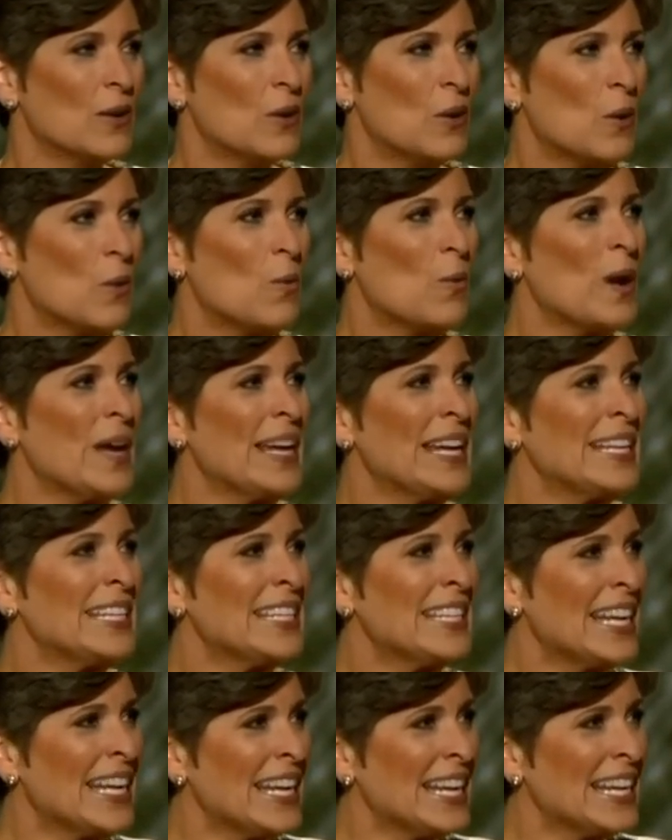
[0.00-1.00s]
We
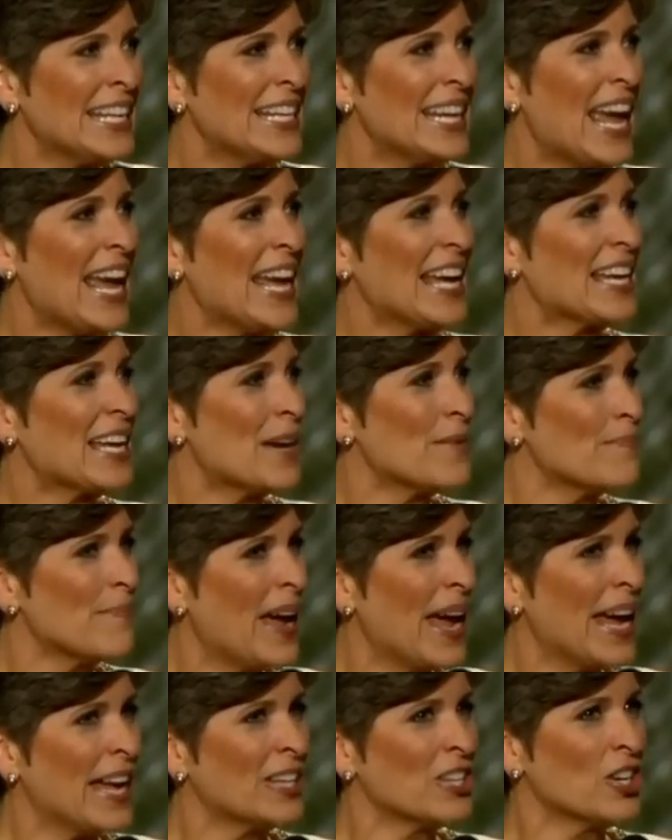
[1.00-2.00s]
need a
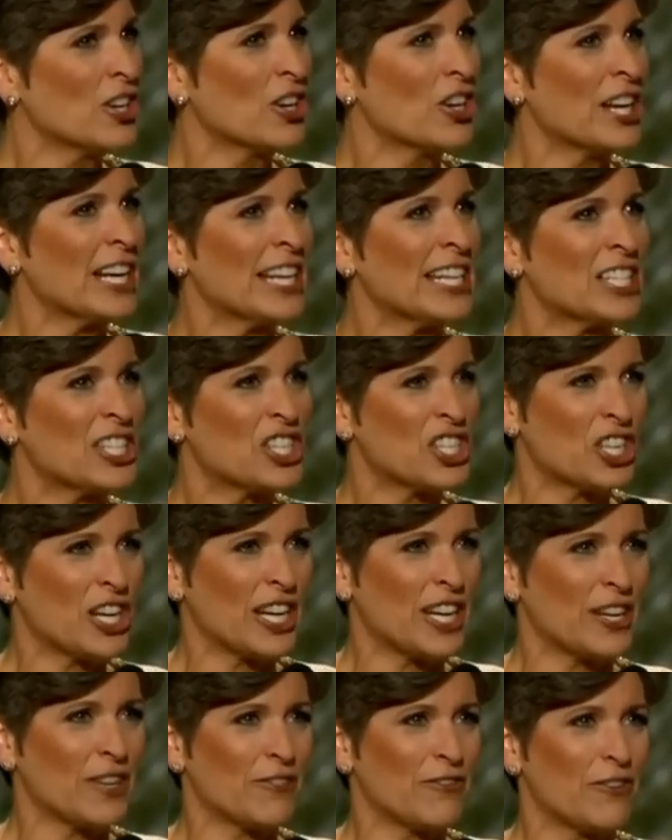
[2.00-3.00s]

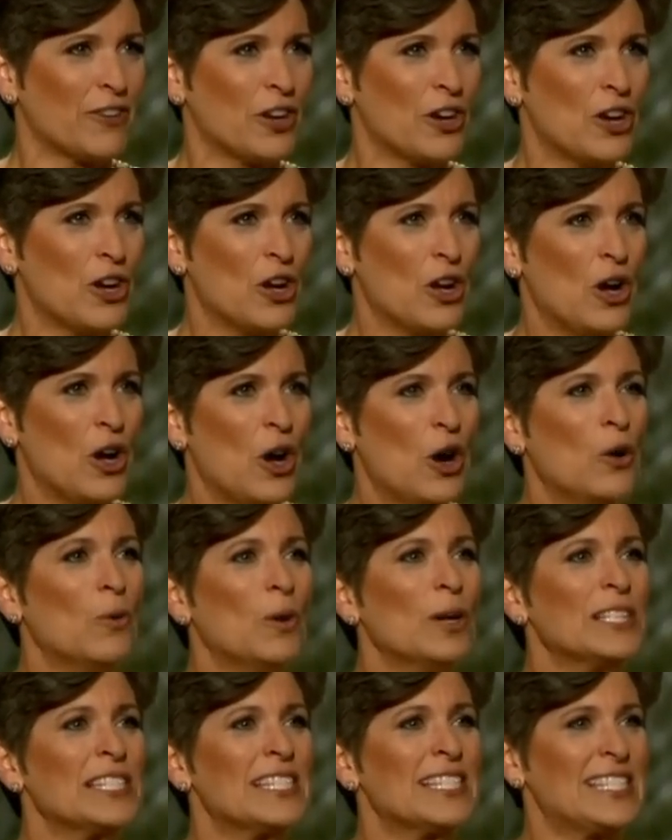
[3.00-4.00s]
commander-in-chief who
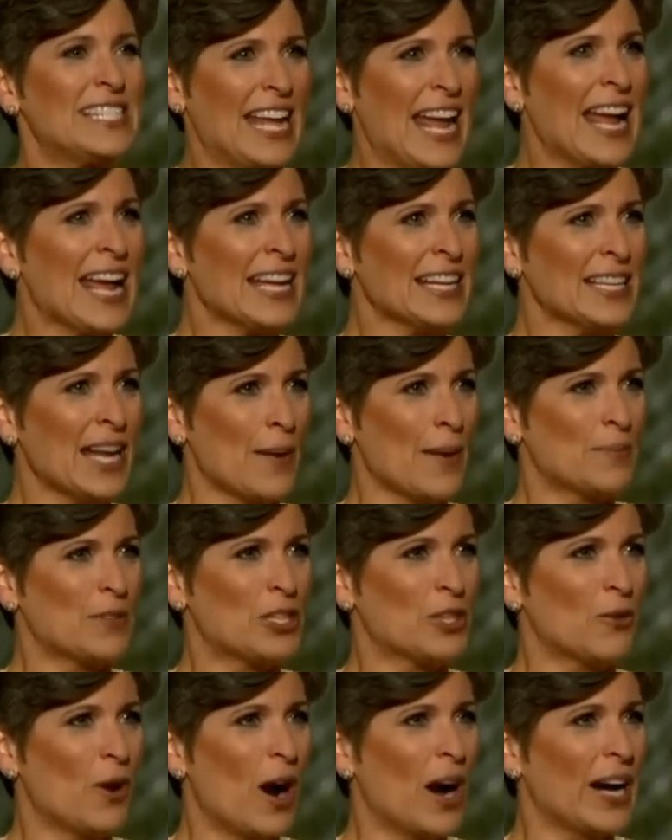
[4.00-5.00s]
will stand up
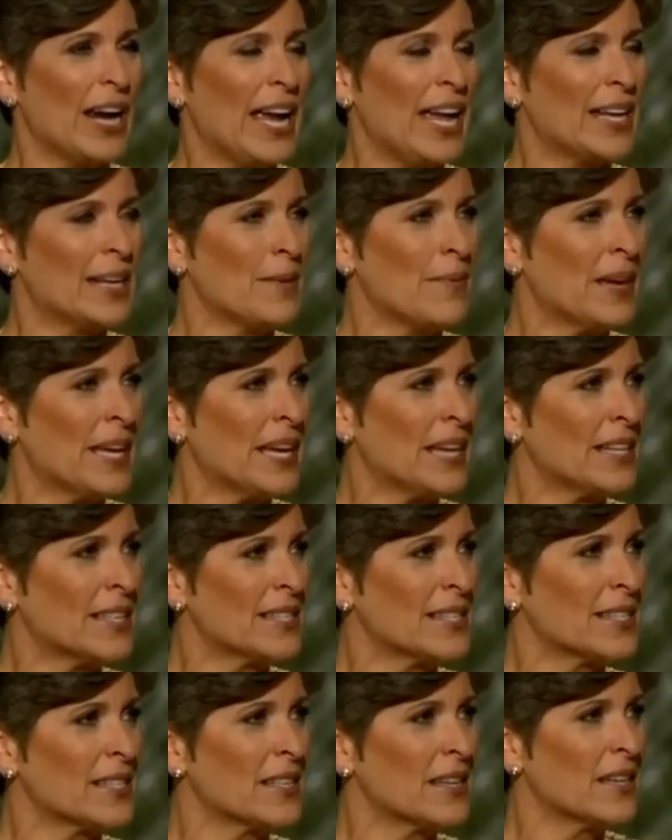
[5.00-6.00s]
to our
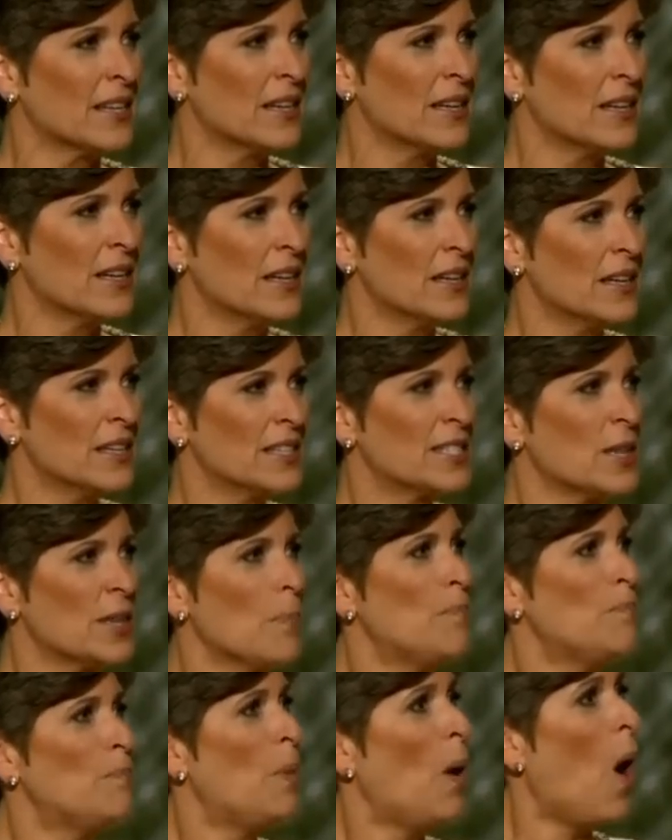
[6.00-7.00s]
enemies,
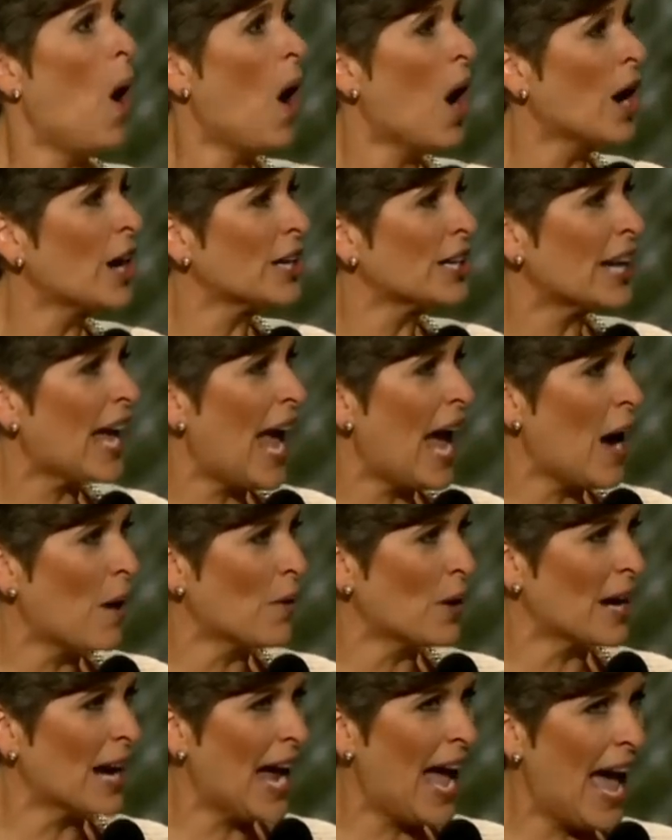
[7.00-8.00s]
support
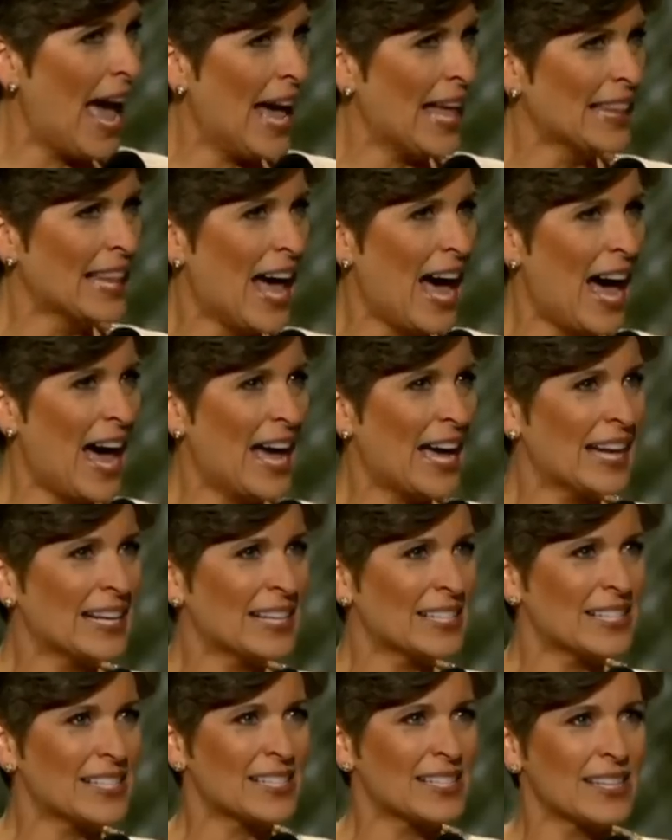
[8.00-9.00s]
our
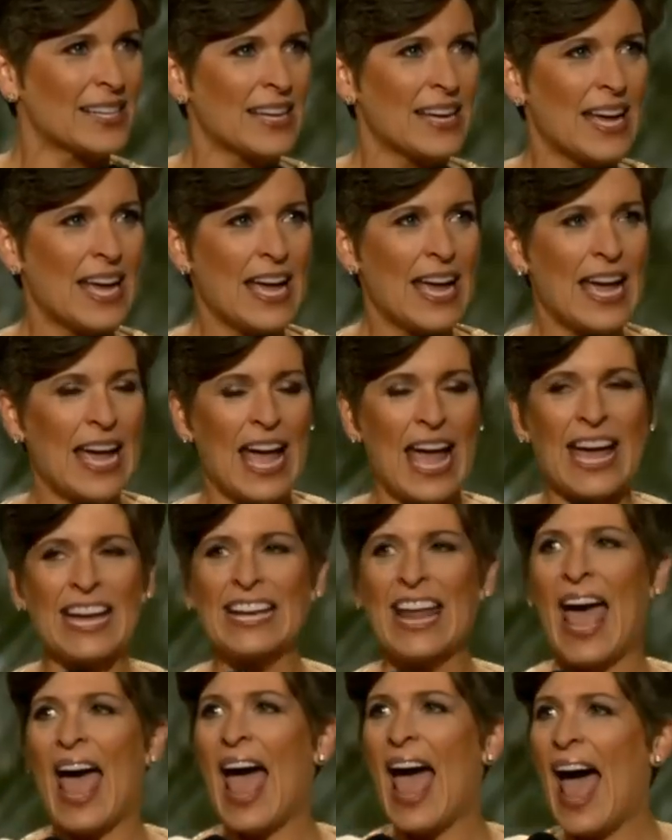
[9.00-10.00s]
allies, and
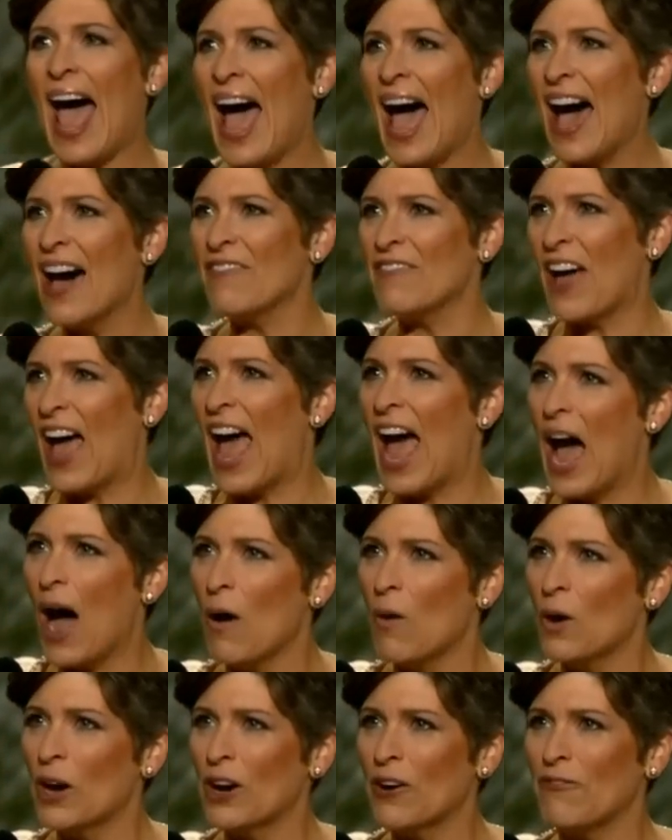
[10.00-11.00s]
have
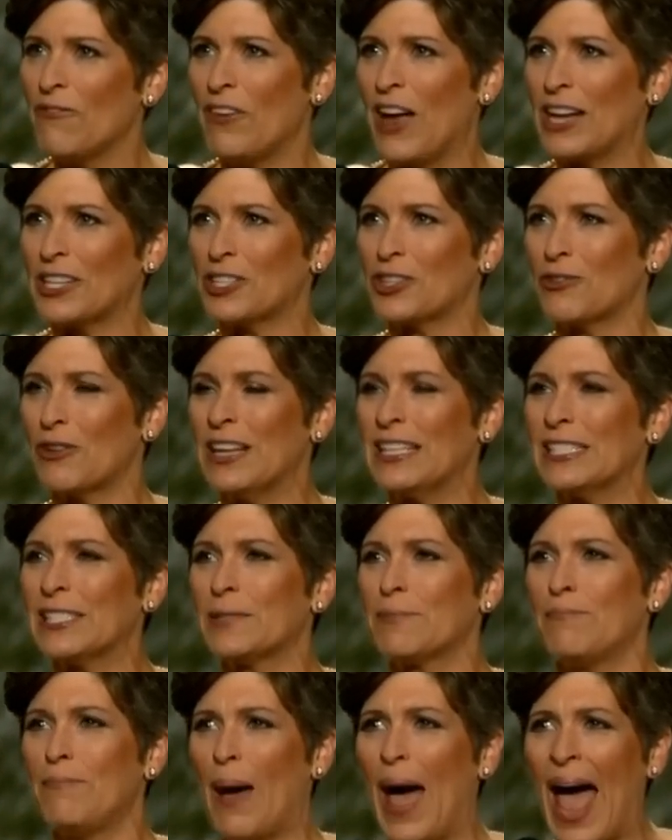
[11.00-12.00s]
our veterans'
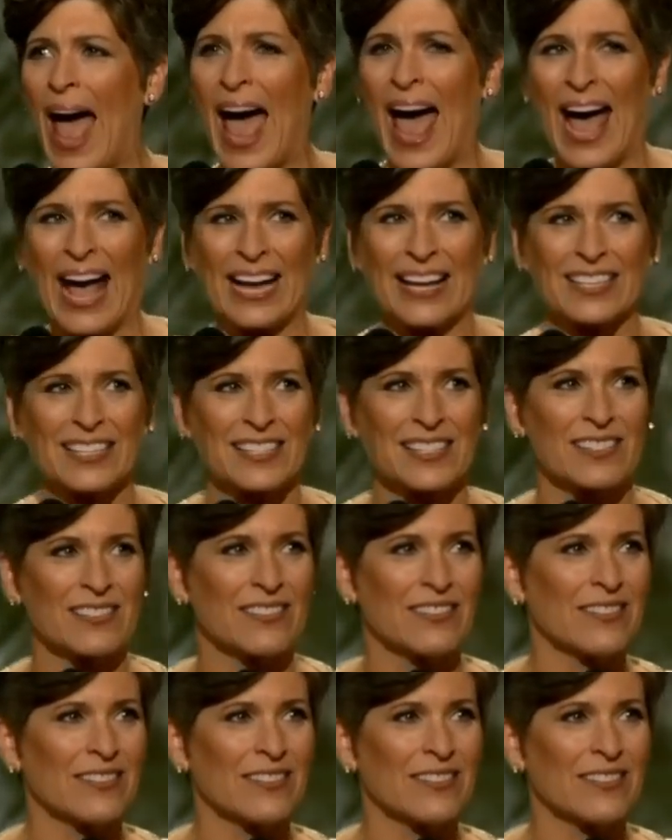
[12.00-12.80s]
backs.